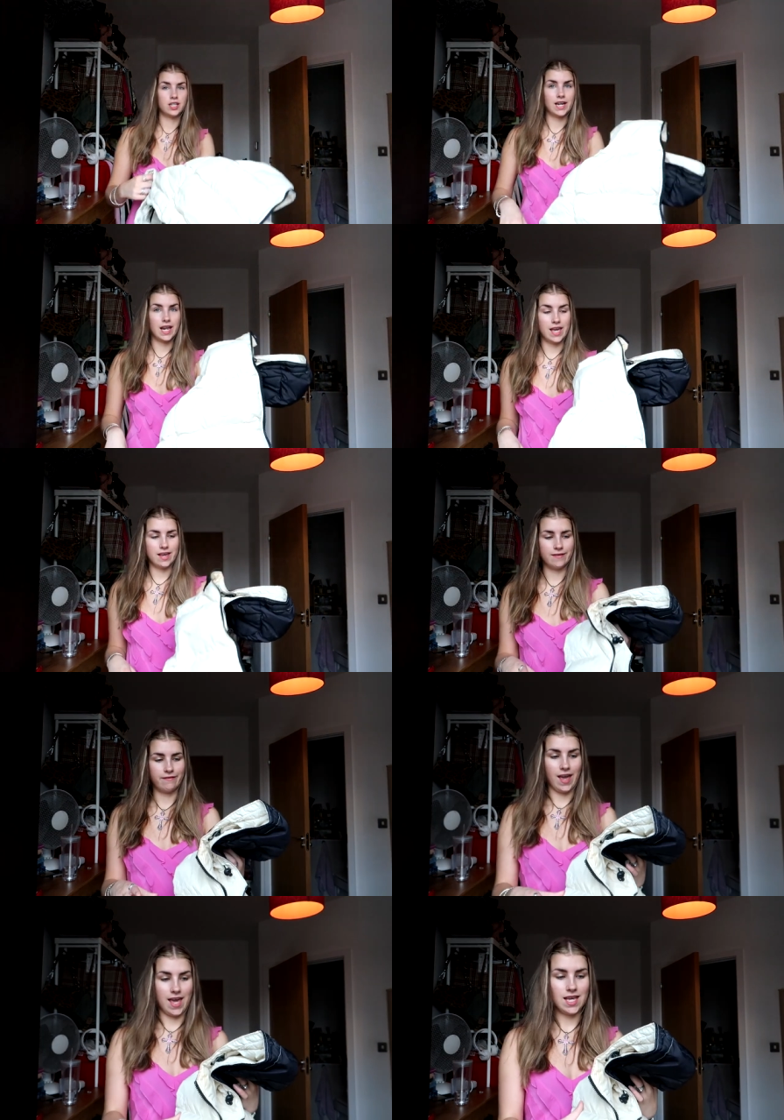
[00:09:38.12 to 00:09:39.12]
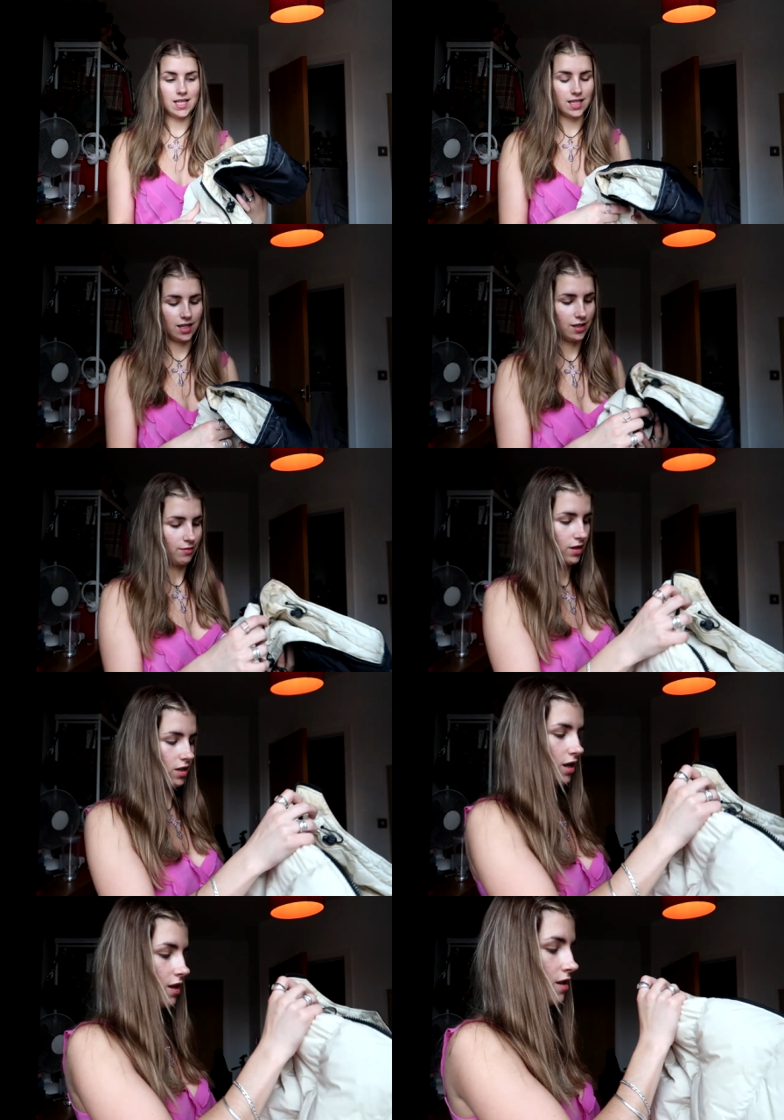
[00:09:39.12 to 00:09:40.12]
gilet phase last
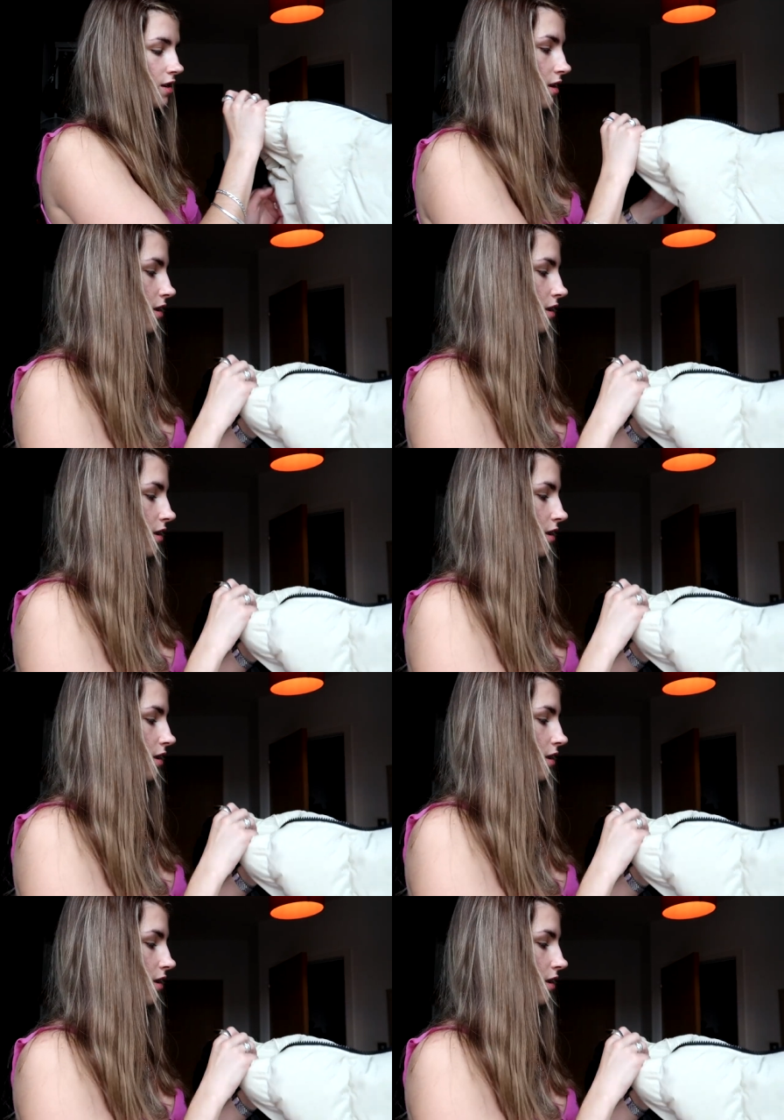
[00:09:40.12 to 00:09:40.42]
winter,